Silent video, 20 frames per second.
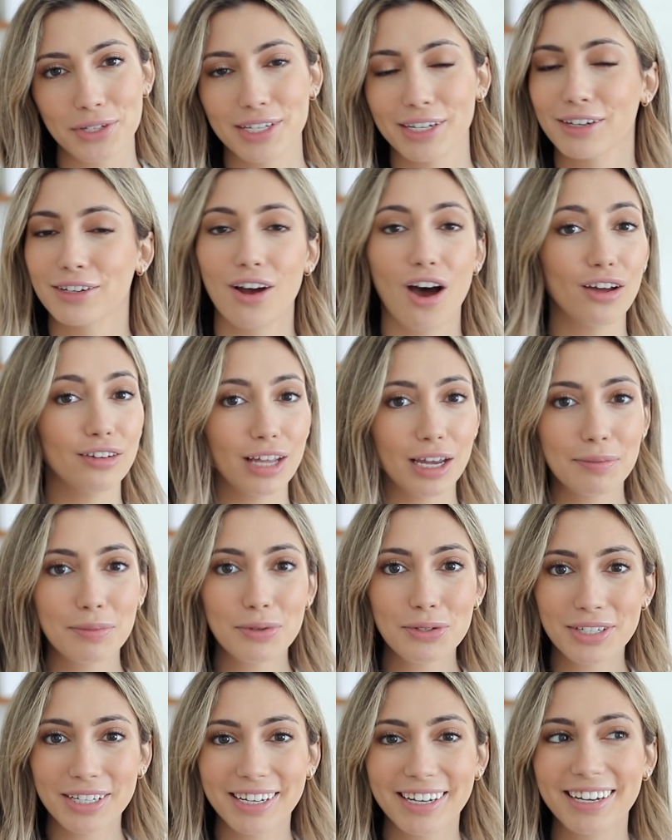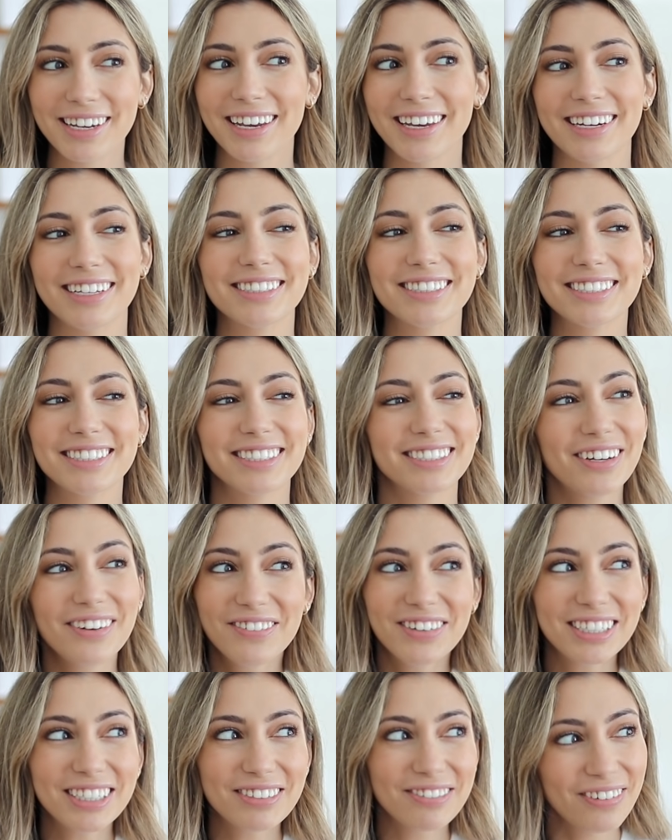It's like an online boutique and it's so
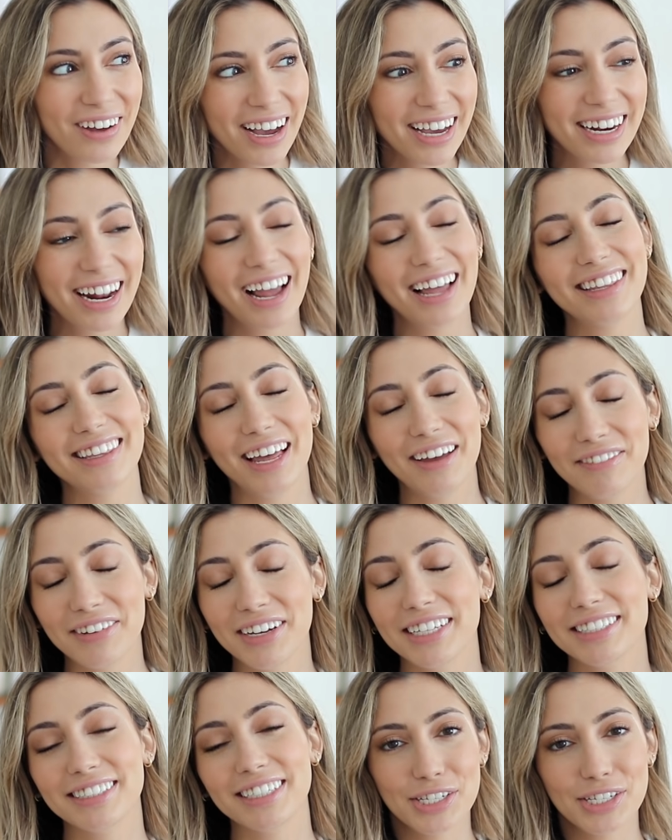much fun. I love it.